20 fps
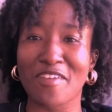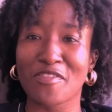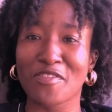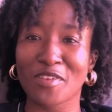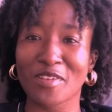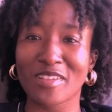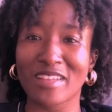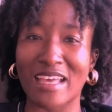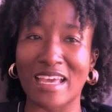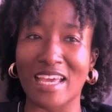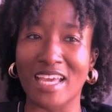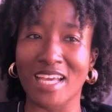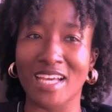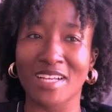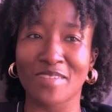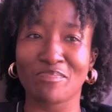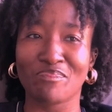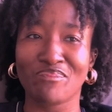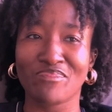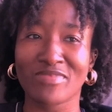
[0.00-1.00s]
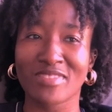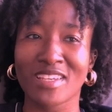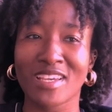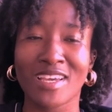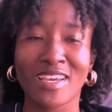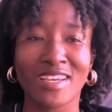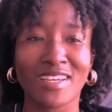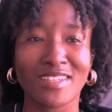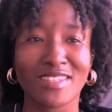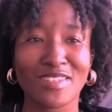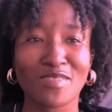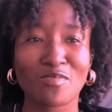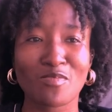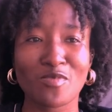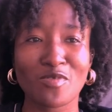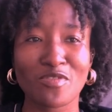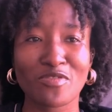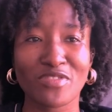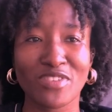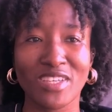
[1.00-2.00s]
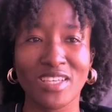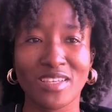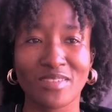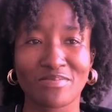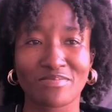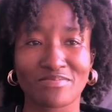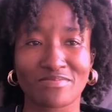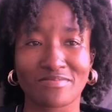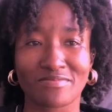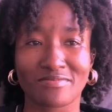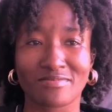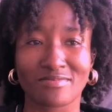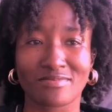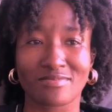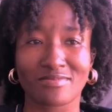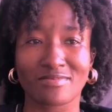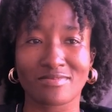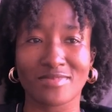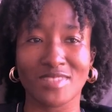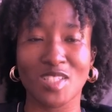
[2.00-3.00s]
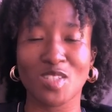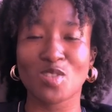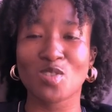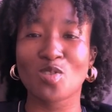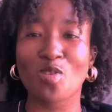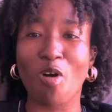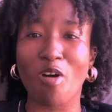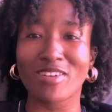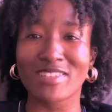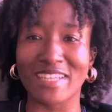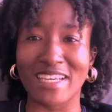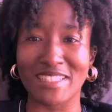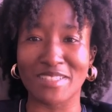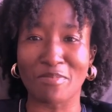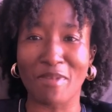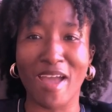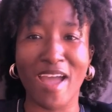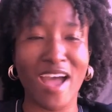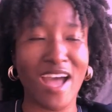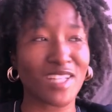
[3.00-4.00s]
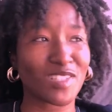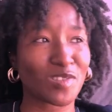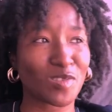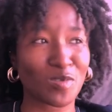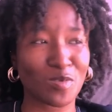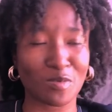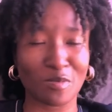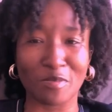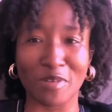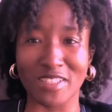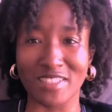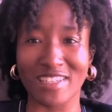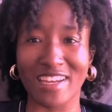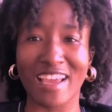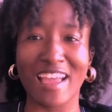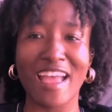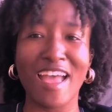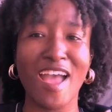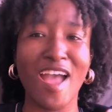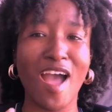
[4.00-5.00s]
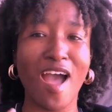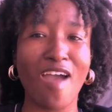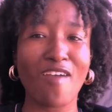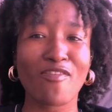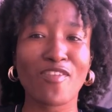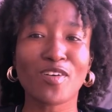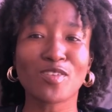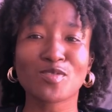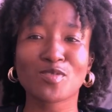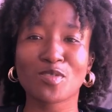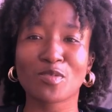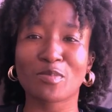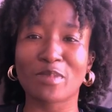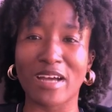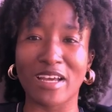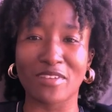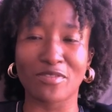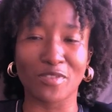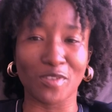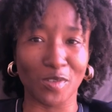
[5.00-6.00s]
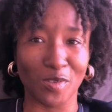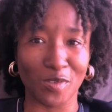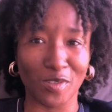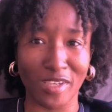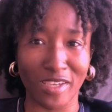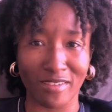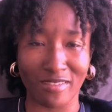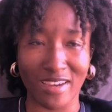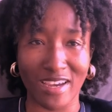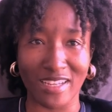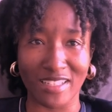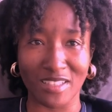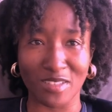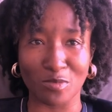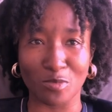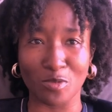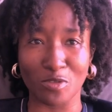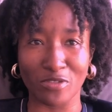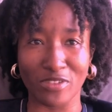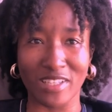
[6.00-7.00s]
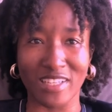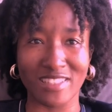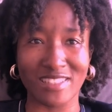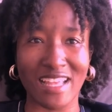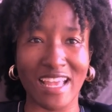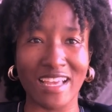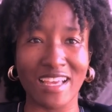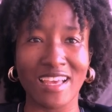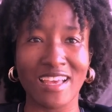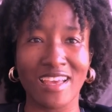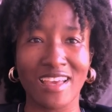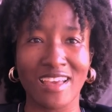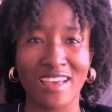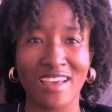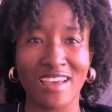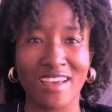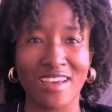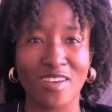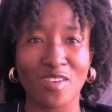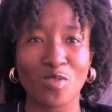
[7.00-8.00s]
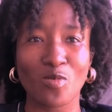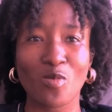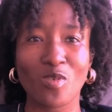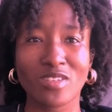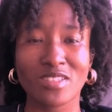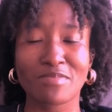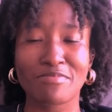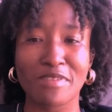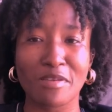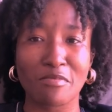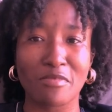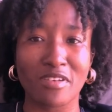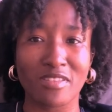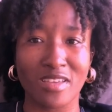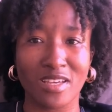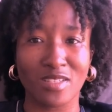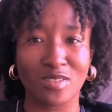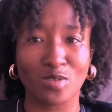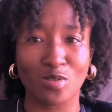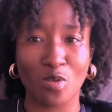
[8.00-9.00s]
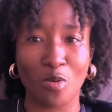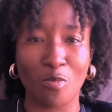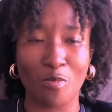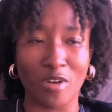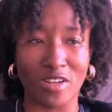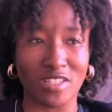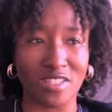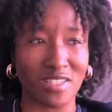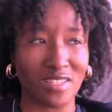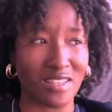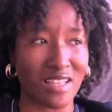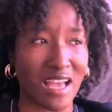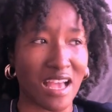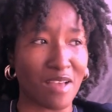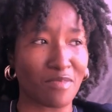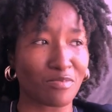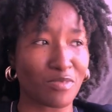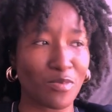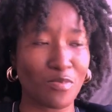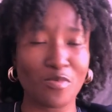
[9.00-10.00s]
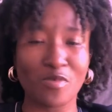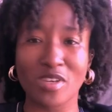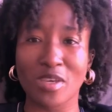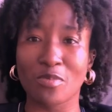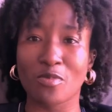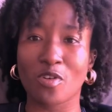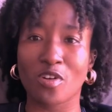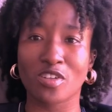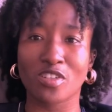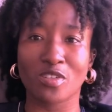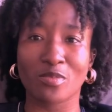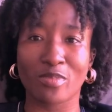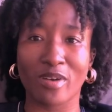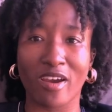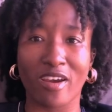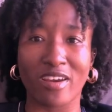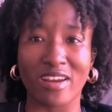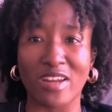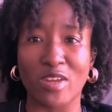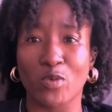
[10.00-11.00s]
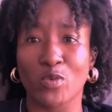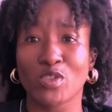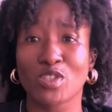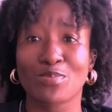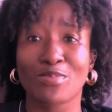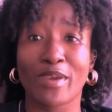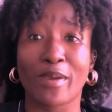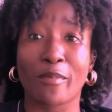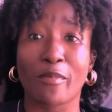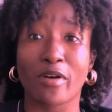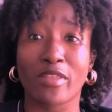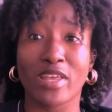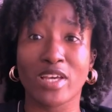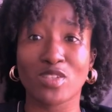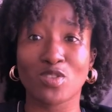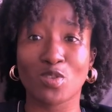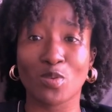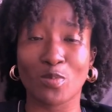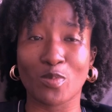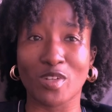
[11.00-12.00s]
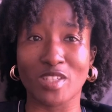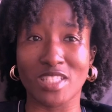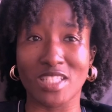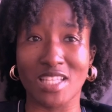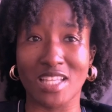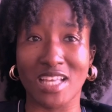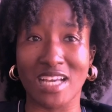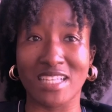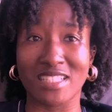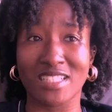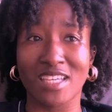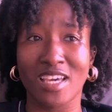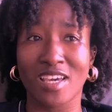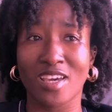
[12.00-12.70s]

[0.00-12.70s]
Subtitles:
feel like the movie tugged at my heart too much. Like, I felt so bad for Eucharia in the movie. It's like, you want to be a mother so much that people keep calling you barren, and you want to be a mother so much that